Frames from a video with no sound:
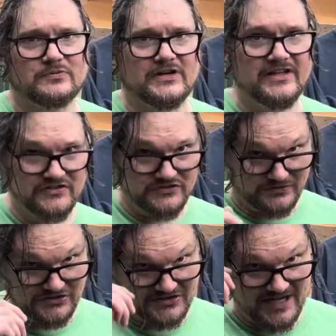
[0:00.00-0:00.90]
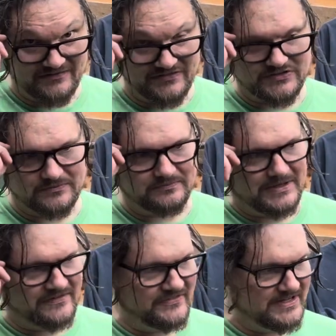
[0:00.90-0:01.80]
breathes, which is kind of its
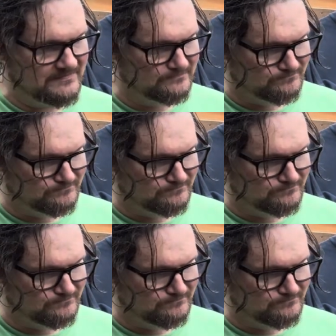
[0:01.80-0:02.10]
benefit.